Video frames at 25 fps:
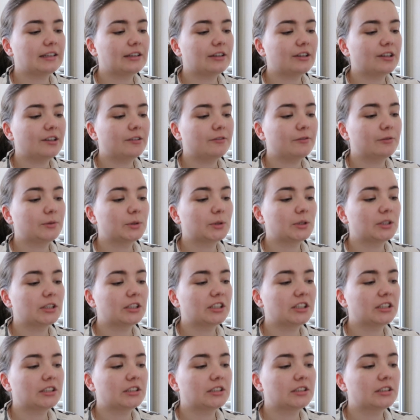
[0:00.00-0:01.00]
of
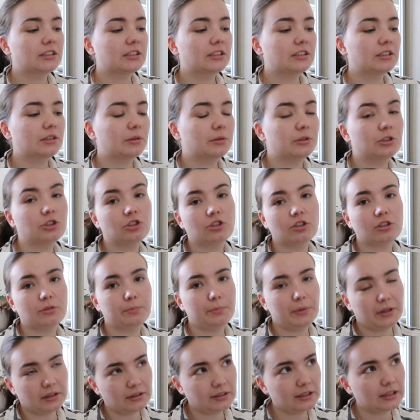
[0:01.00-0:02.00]
was going to start
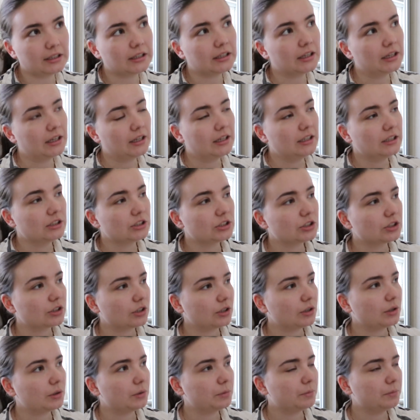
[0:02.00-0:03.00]
building.
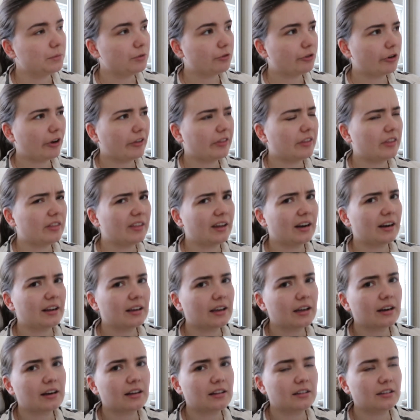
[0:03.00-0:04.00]
So before I did that, I
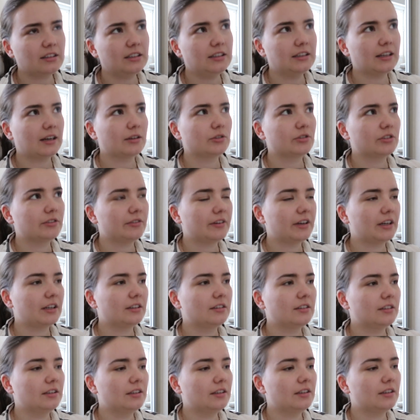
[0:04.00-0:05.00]
kind of cleaned out the
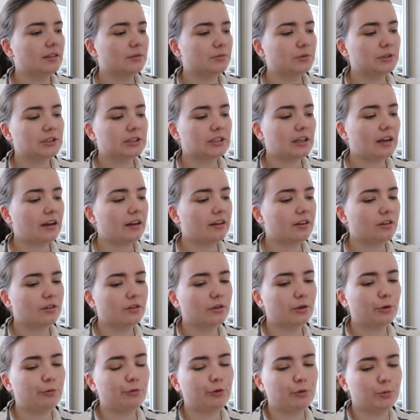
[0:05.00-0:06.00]
van, which I don't
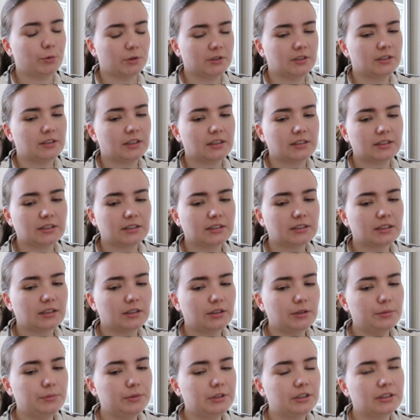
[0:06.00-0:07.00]
know if it was
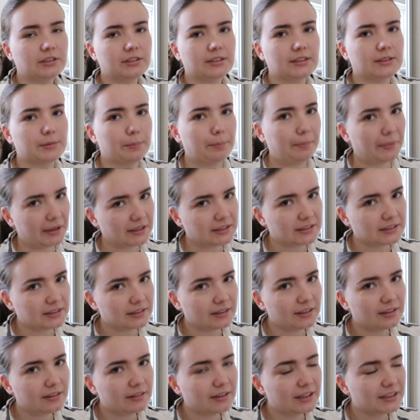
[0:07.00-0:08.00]
necessary because it's a mess in
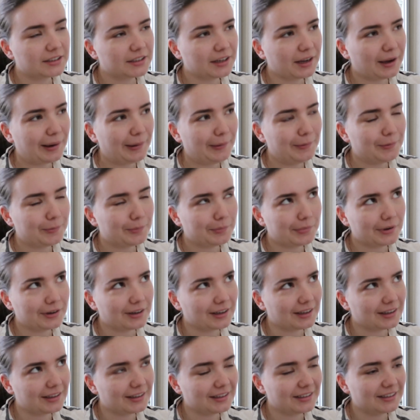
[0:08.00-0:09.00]
there right now,
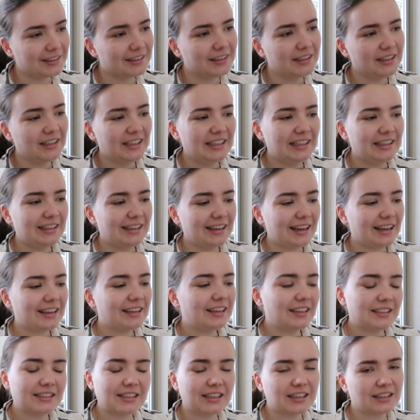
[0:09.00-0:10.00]
but I
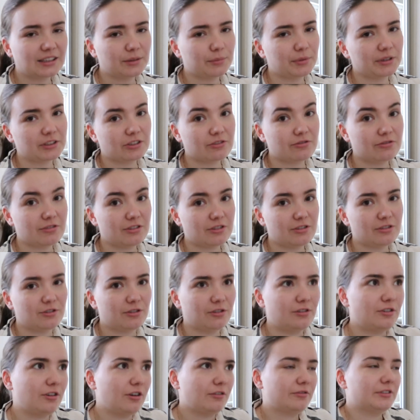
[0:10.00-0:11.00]
guess I got a bunch of the
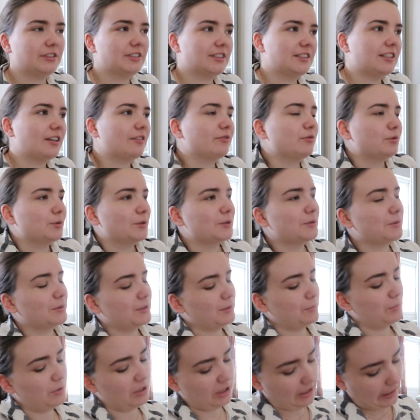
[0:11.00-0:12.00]
dirt off and stuff, which was
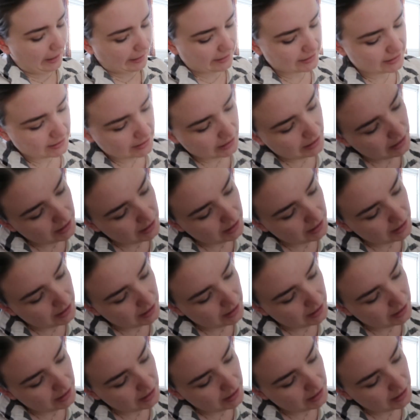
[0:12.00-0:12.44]
pretty nice.